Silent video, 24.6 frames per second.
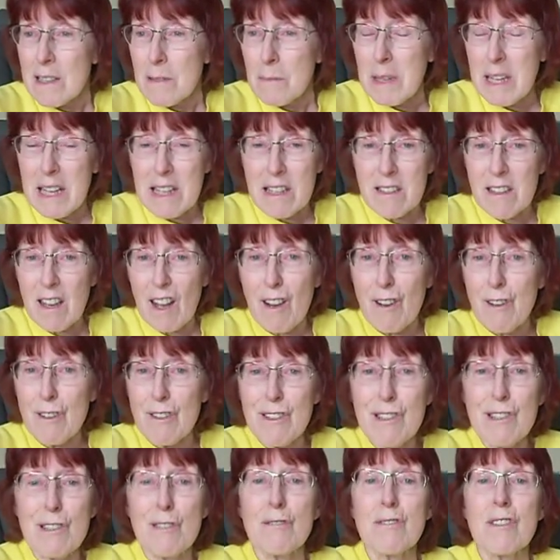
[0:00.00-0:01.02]
because I
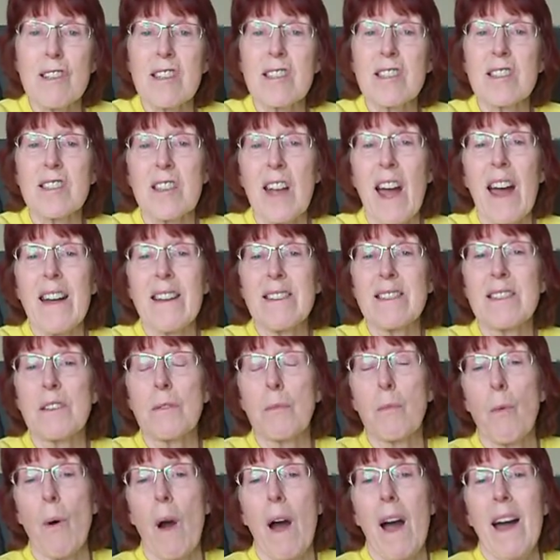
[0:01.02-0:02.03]
couldn't
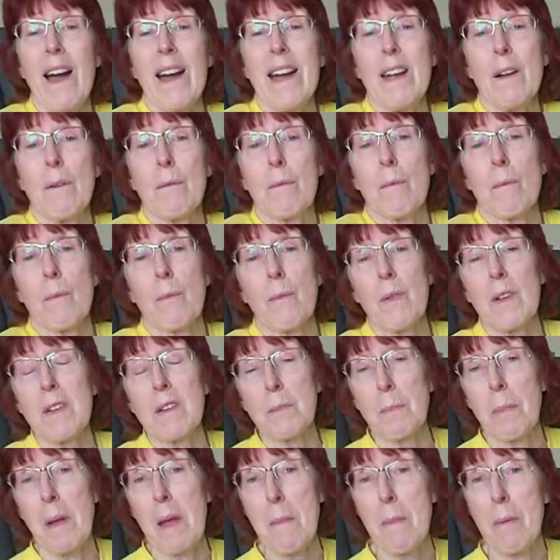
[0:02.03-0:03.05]
understand why these
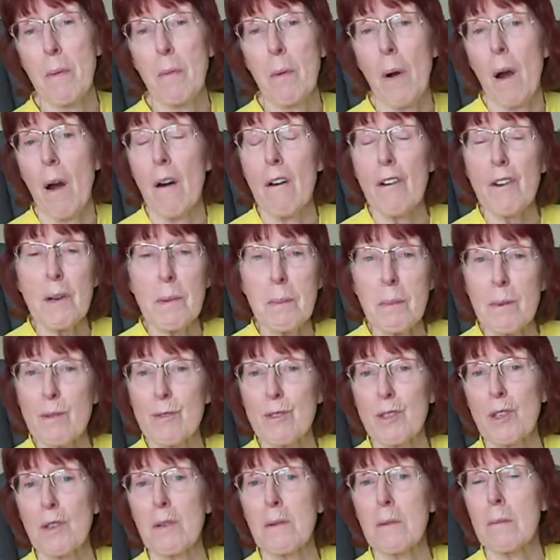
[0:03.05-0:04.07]
people were horrible
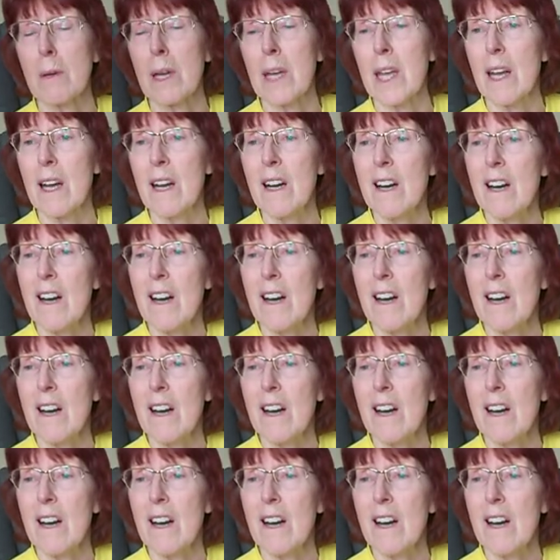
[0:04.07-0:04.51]
to me.